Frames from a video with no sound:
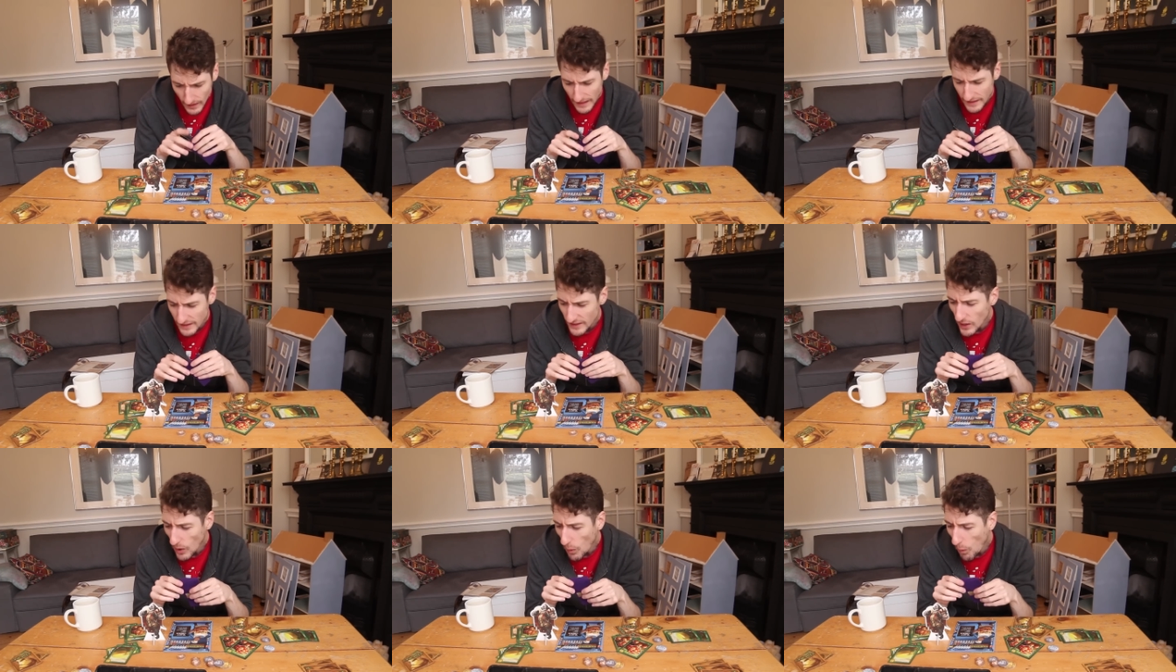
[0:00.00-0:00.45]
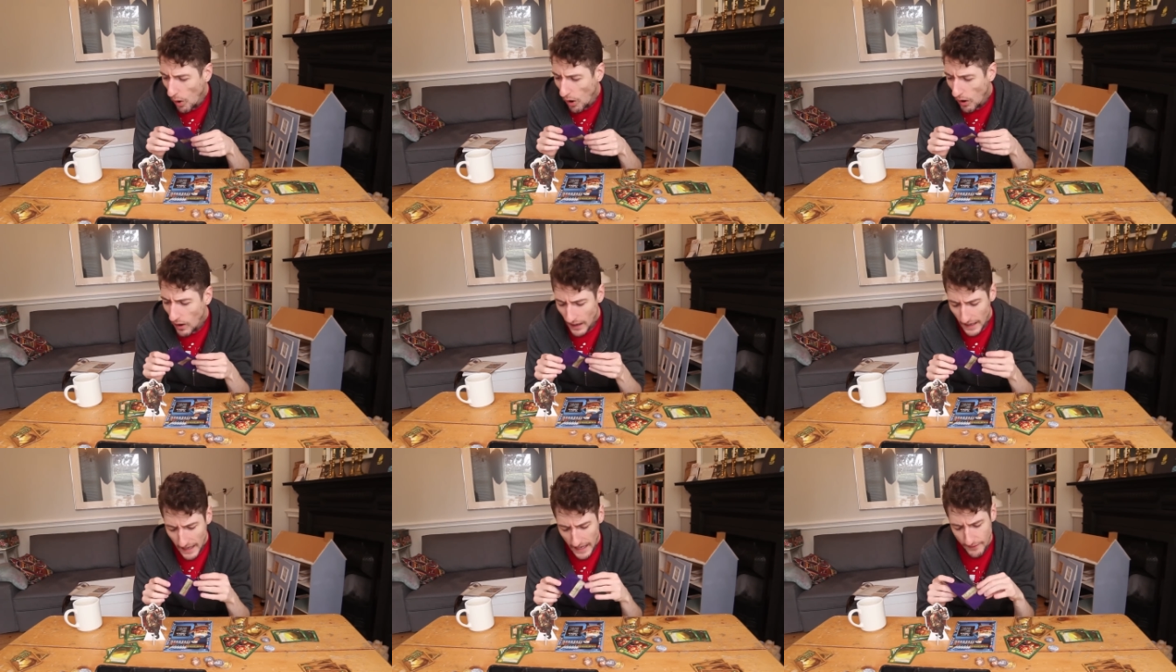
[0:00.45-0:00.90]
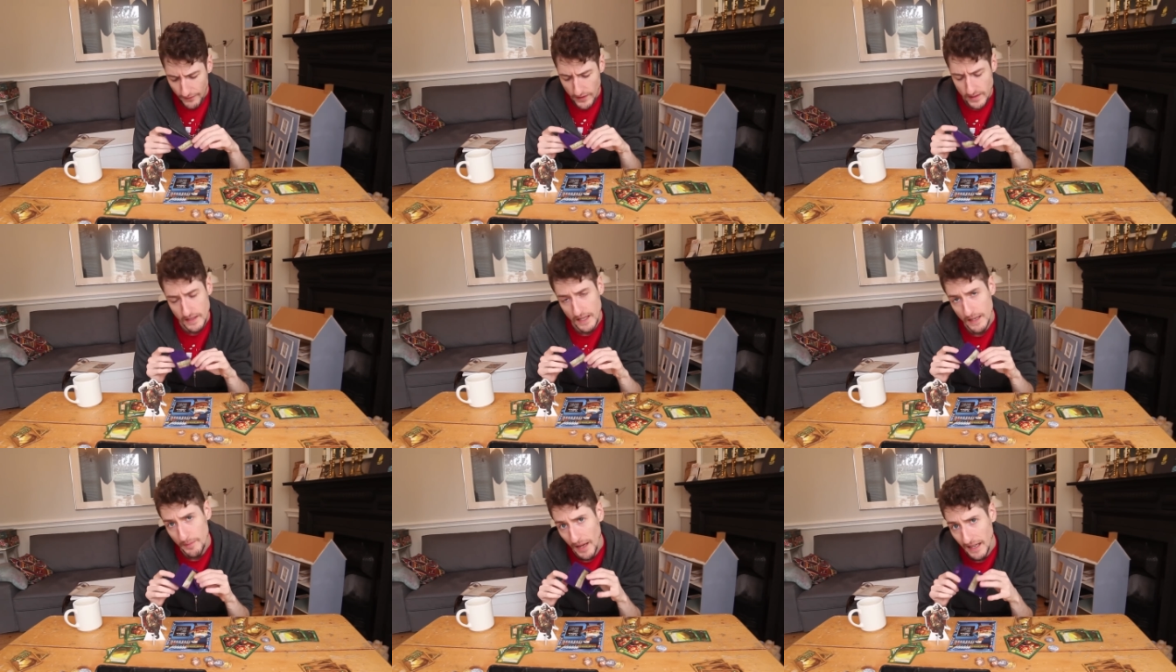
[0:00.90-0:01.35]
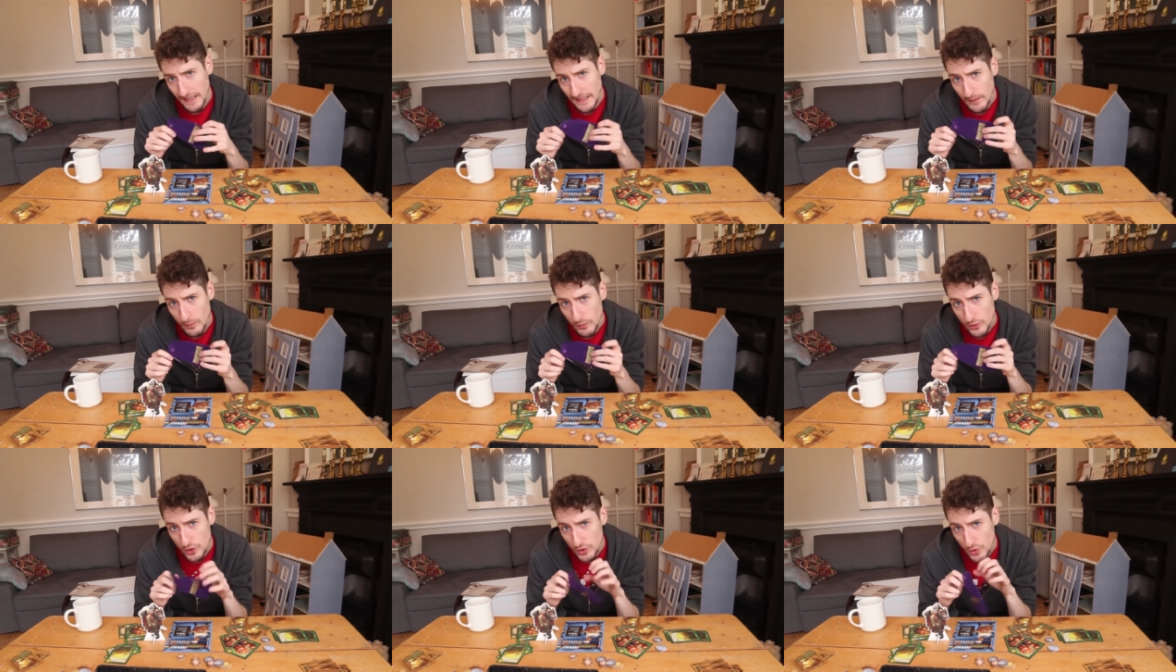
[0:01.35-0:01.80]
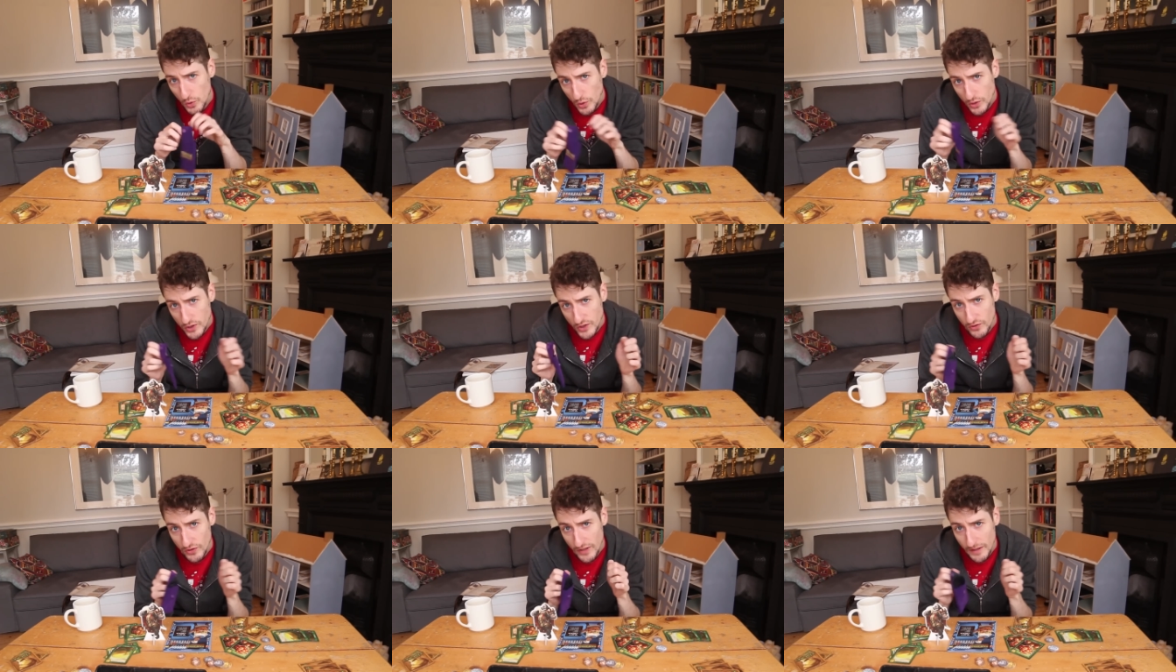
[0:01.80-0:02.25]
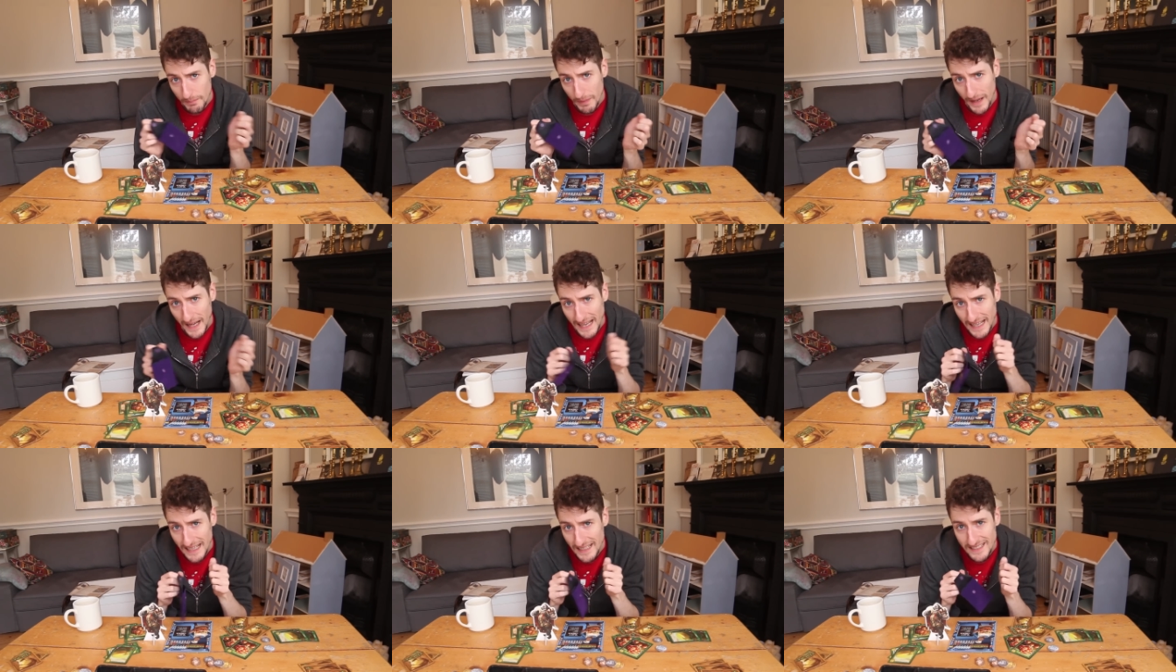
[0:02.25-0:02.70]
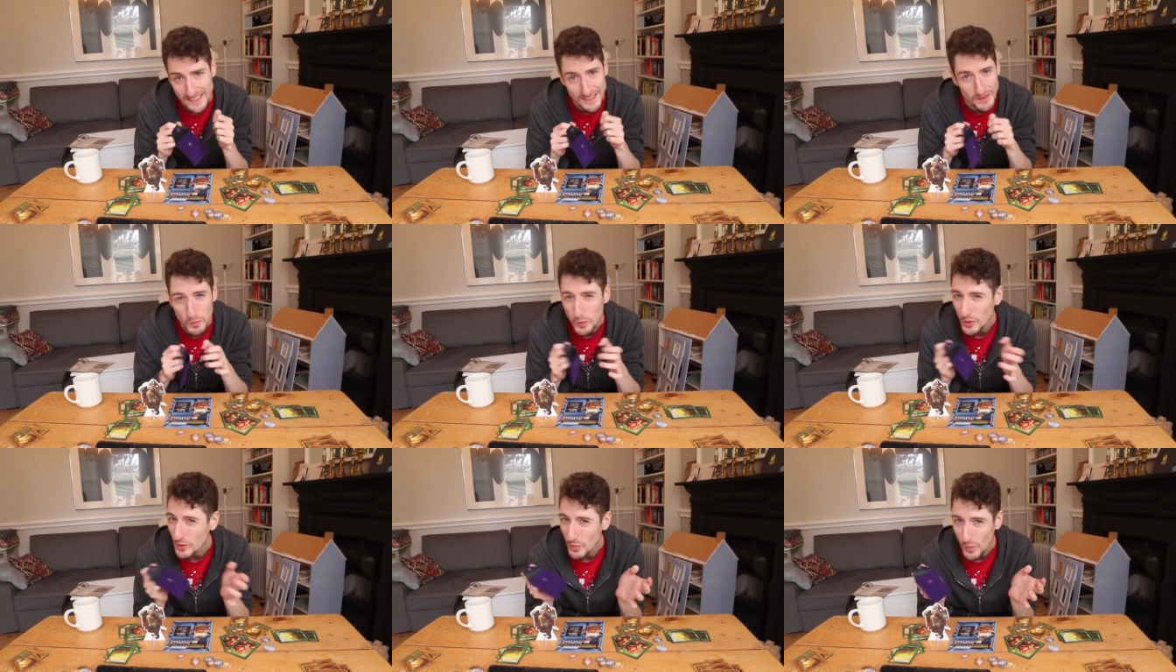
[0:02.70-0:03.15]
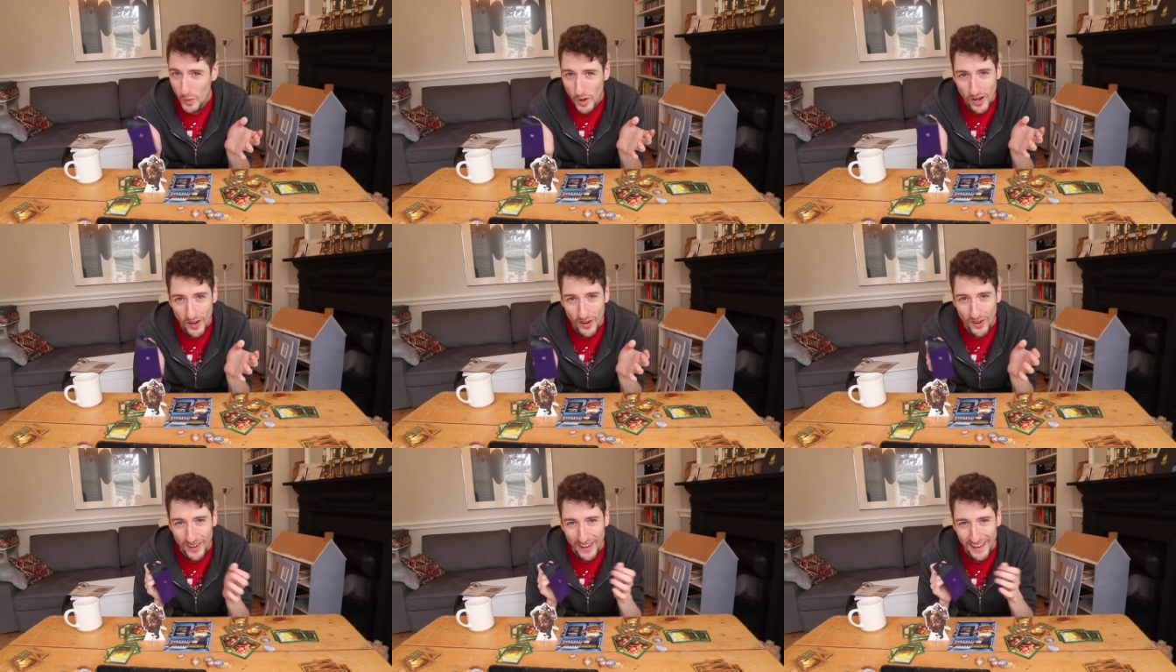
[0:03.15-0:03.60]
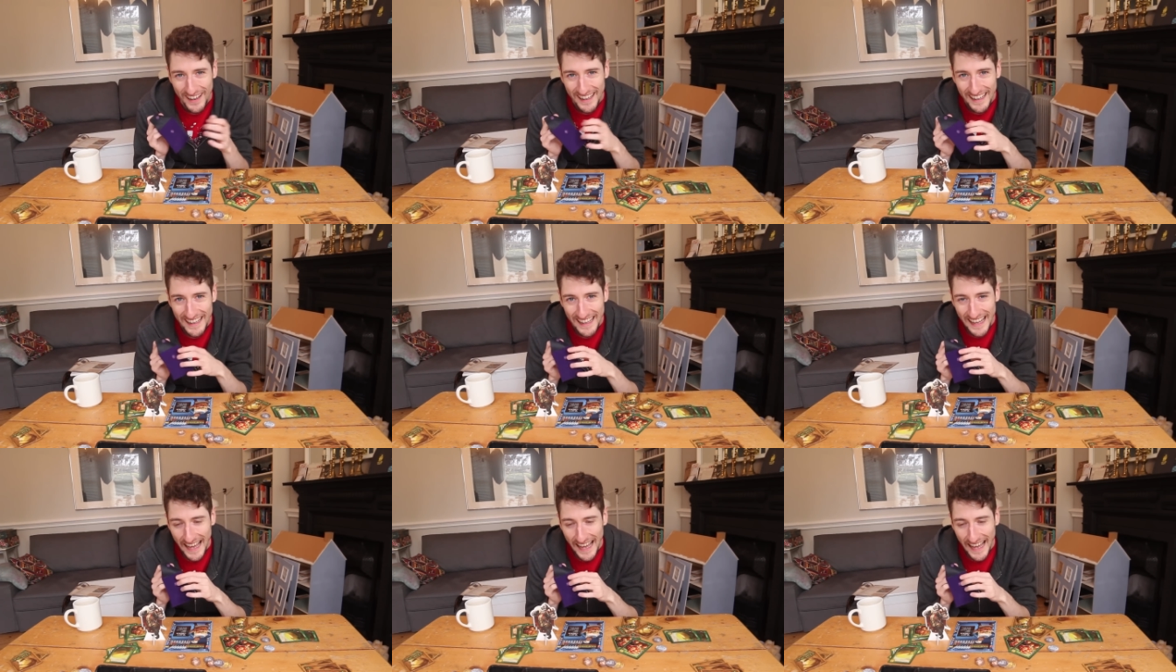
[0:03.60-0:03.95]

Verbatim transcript: And you know what? If this game had little drawstring bags, it wouldn't work.